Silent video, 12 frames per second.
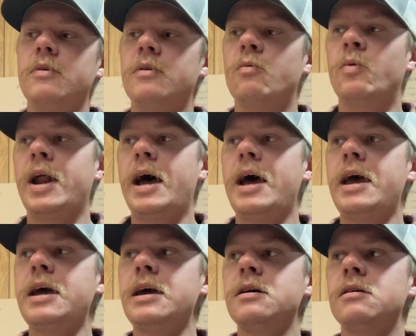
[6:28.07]
When
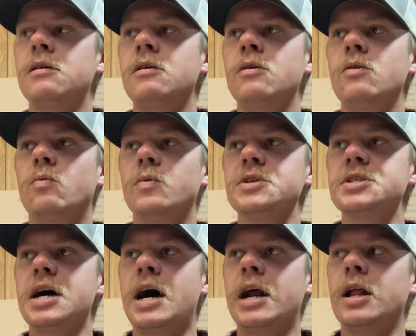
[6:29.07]
I was
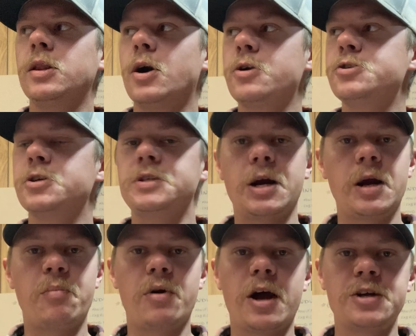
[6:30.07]
on a larger dairy
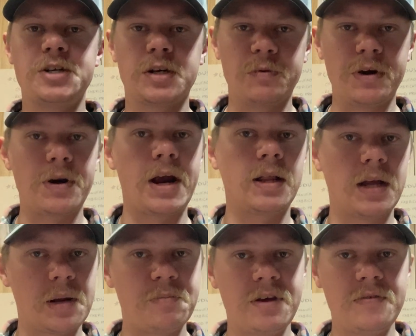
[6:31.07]
project, we ran a
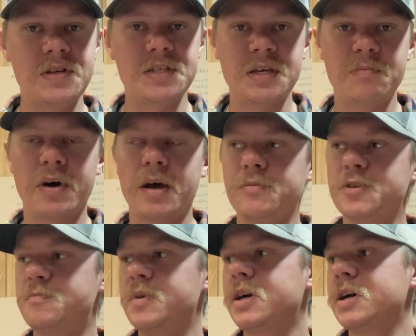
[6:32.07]
lot of PVC pipe
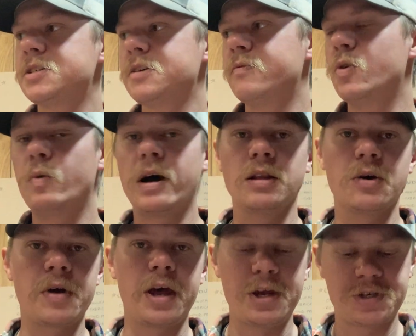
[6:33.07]
just because of the wet
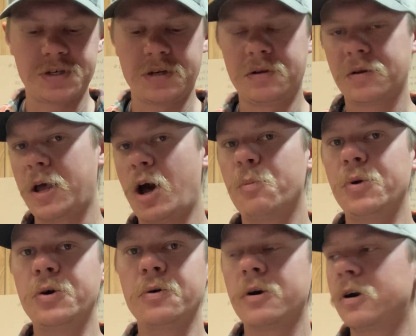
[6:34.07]
location, cow
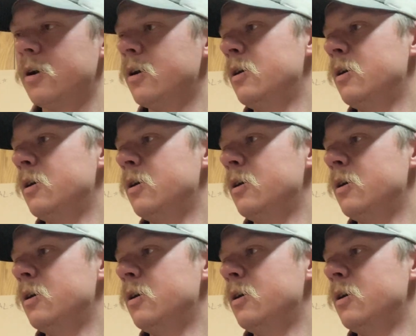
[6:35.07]
manure,